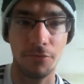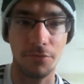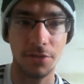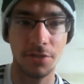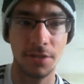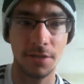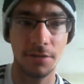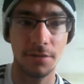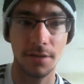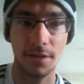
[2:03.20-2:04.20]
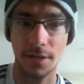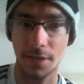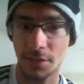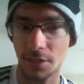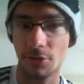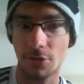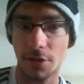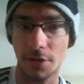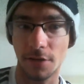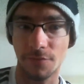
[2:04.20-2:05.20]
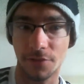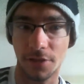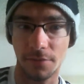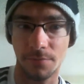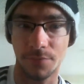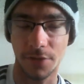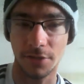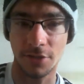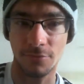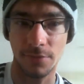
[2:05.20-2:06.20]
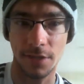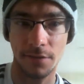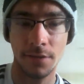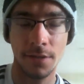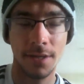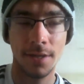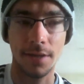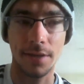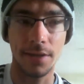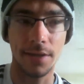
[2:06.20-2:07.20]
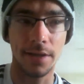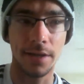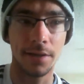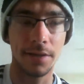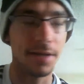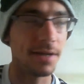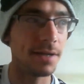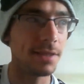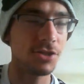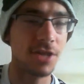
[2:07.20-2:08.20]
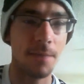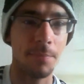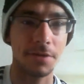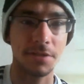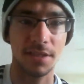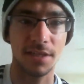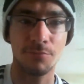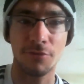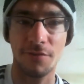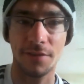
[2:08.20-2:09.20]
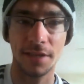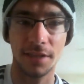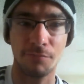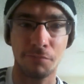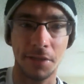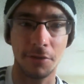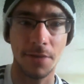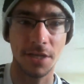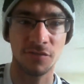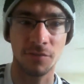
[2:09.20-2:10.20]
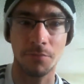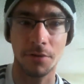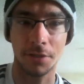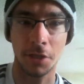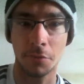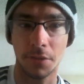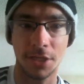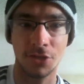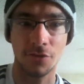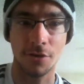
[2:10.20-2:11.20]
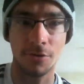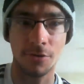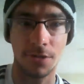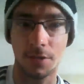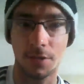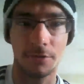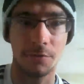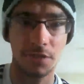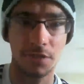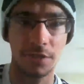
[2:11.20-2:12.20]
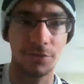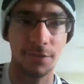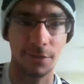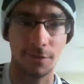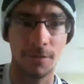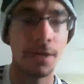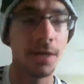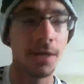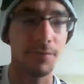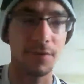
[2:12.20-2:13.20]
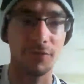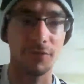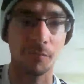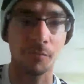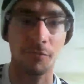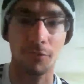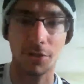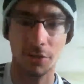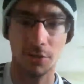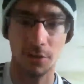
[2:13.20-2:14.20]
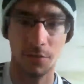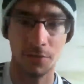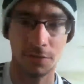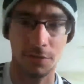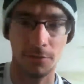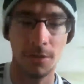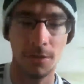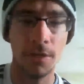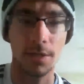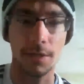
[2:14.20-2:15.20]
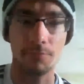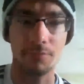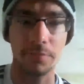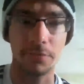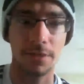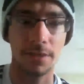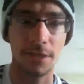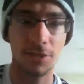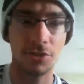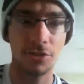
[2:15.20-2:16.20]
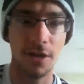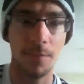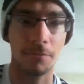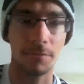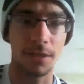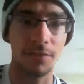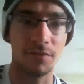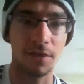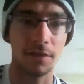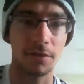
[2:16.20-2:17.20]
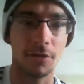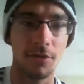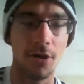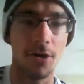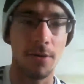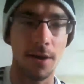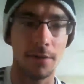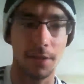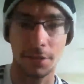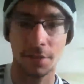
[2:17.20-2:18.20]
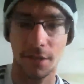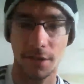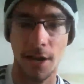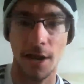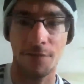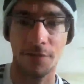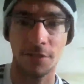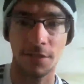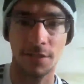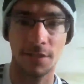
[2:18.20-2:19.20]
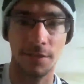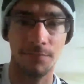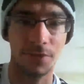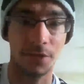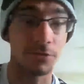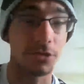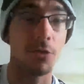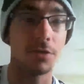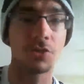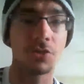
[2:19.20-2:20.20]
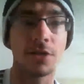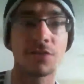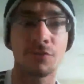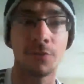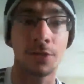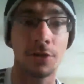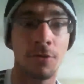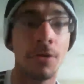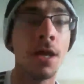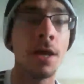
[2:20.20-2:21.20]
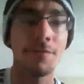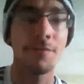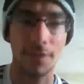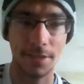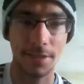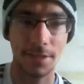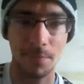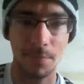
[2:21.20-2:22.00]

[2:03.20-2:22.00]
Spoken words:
this year, it's still good enough for them to win. And in the Champions League, they've proven that they played their best football there when they struggled in the group stages. So even if Liverpool were to start off slow in the Premier League next year, I believe they can go all out in the second half of the season. There's always a transfer window for that to happen.